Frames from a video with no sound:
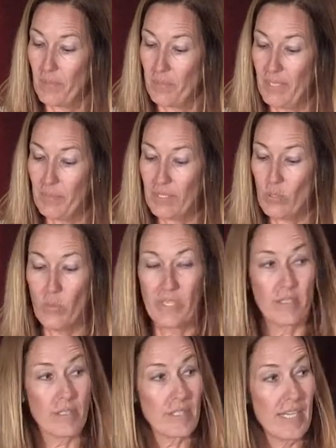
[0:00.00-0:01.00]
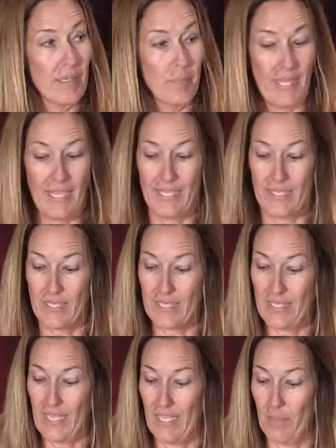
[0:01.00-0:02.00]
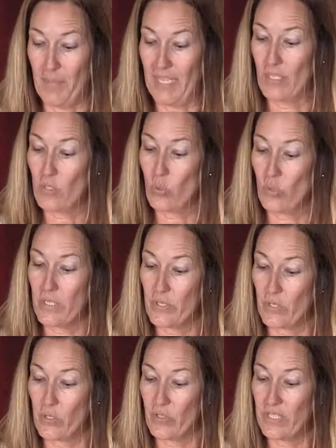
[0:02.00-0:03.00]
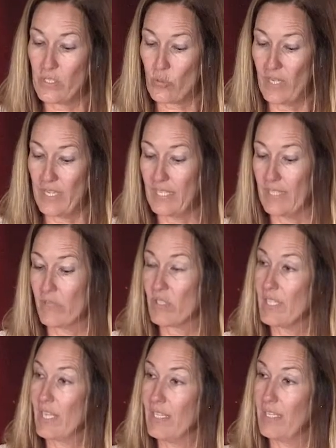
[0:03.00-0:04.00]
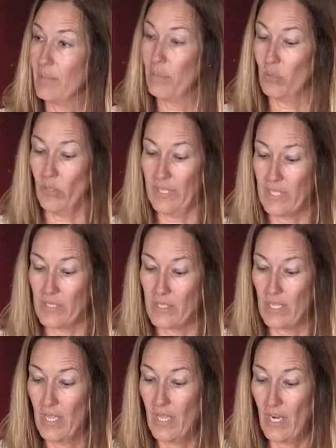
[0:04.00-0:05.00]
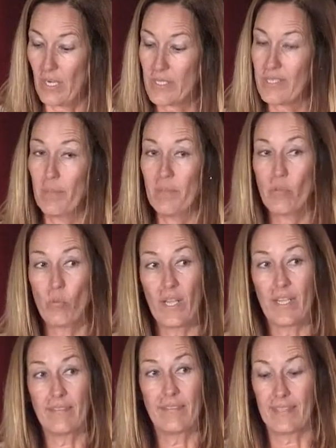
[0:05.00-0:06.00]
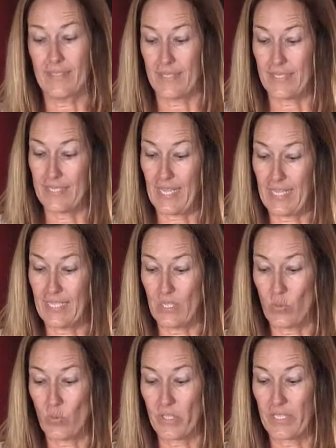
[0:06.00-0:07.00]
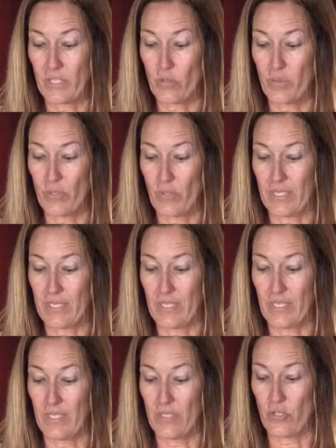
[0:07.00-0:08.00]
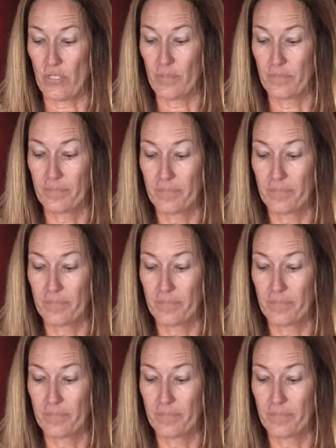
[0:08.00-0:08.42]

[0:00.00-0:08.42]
Public awareness campaigns and mandatory security training of state employees are some of the ways that the state is working to address this issue.